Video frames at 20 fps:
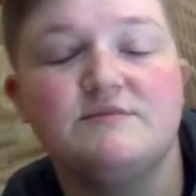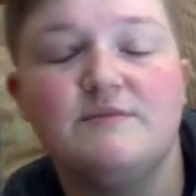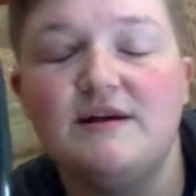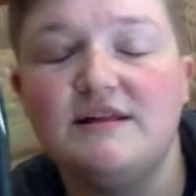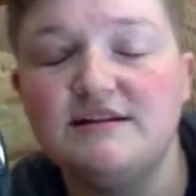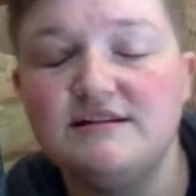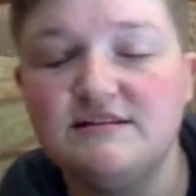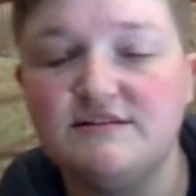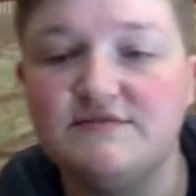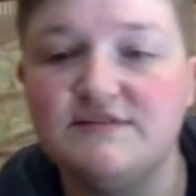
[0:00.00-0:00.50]

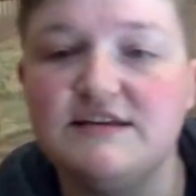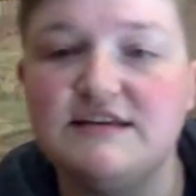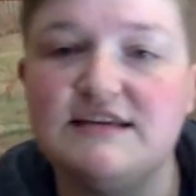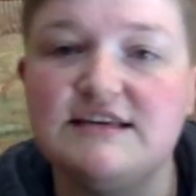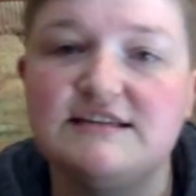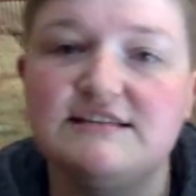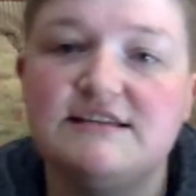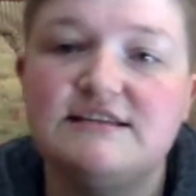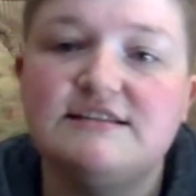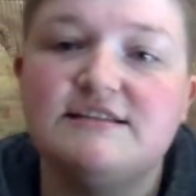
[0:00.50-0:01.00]
relatively
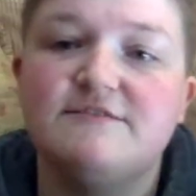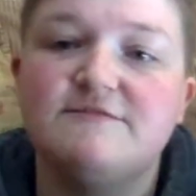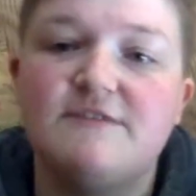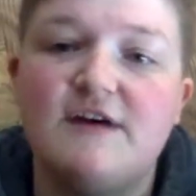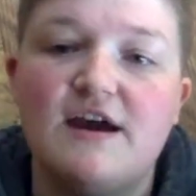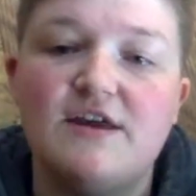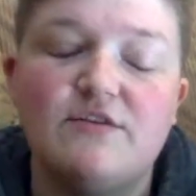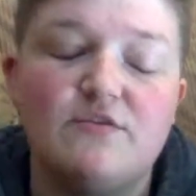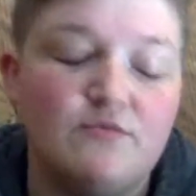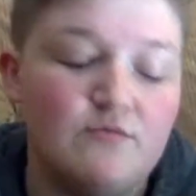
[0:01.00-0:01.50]
easy to
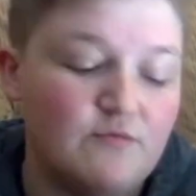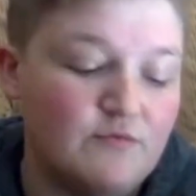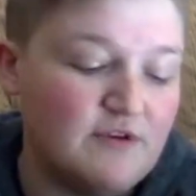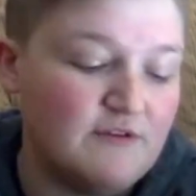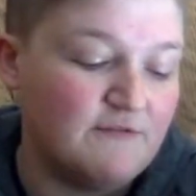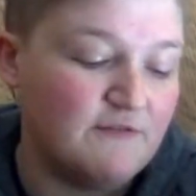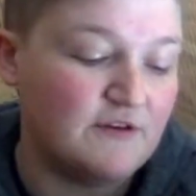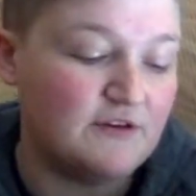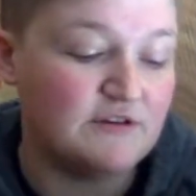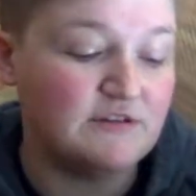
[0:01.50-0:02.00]
find
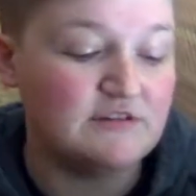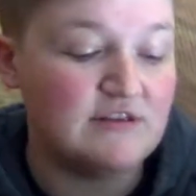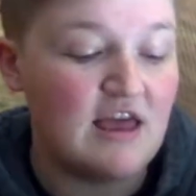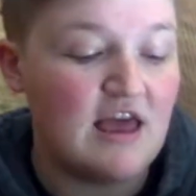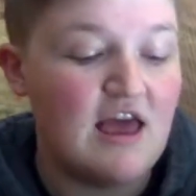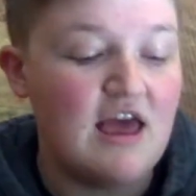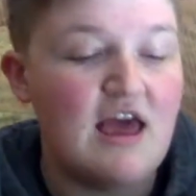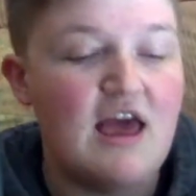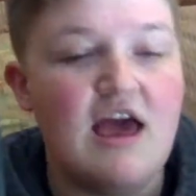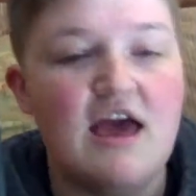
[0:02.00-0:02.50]
refills,
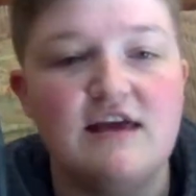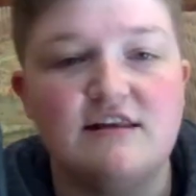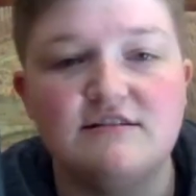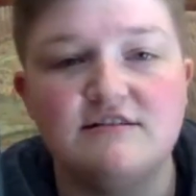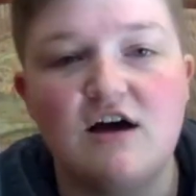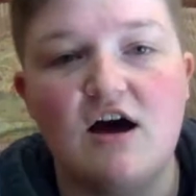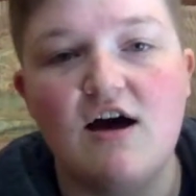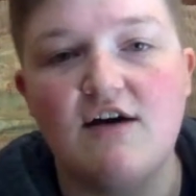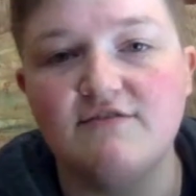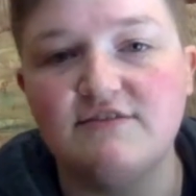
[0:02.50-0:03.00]
and
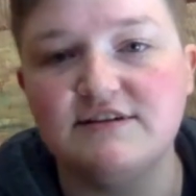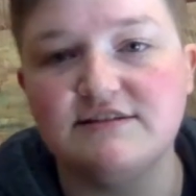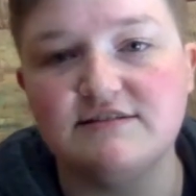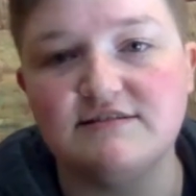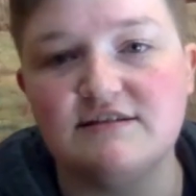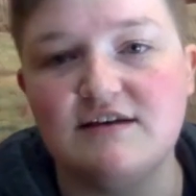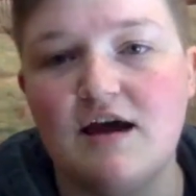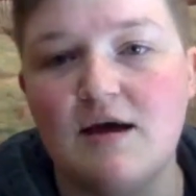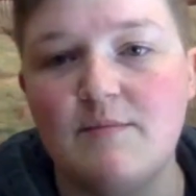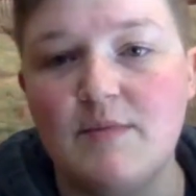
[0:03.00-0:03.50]

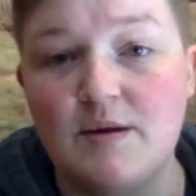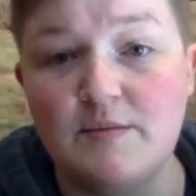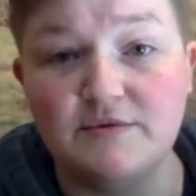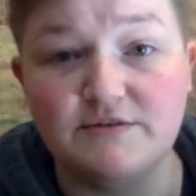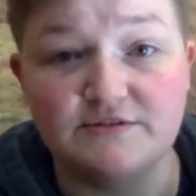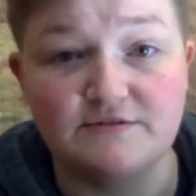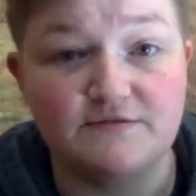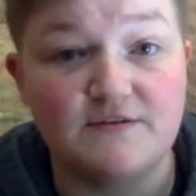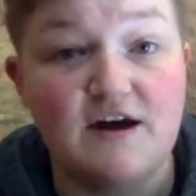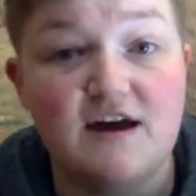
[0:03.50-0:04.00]
obviously I'm able
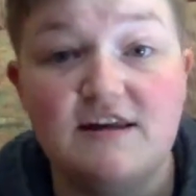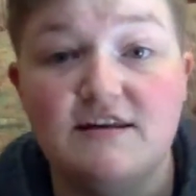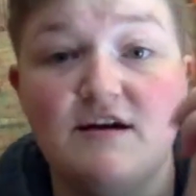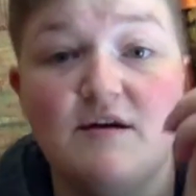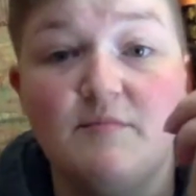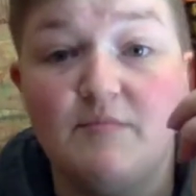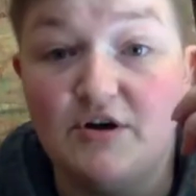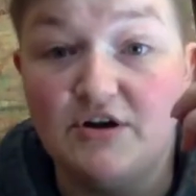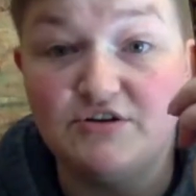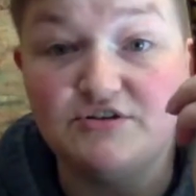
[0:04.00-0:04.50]
to find a
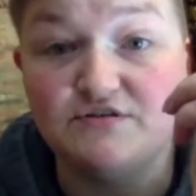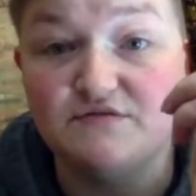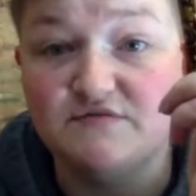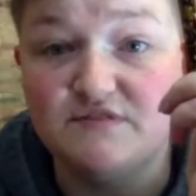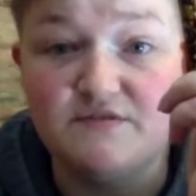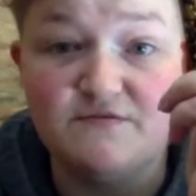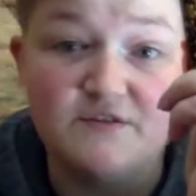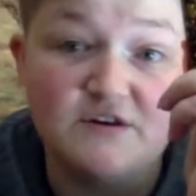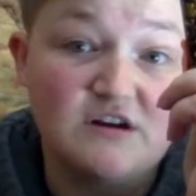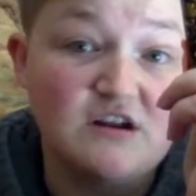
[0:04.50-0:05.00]
bunch of
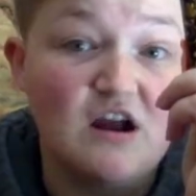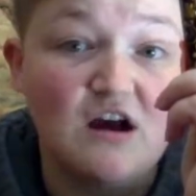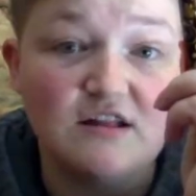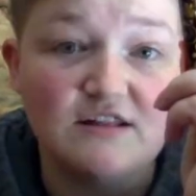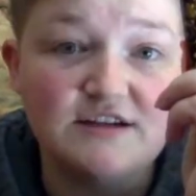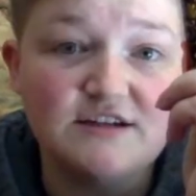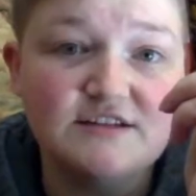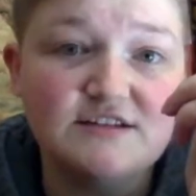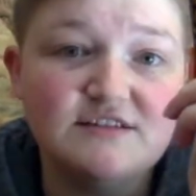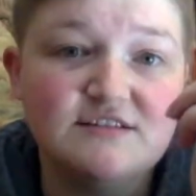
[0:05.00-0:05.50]
different
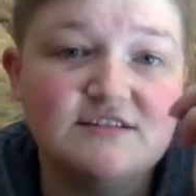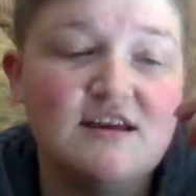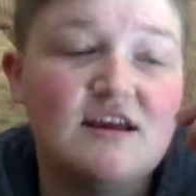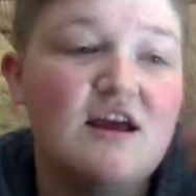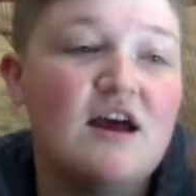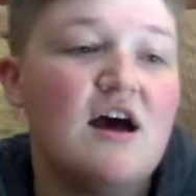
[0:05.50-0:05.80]
colors.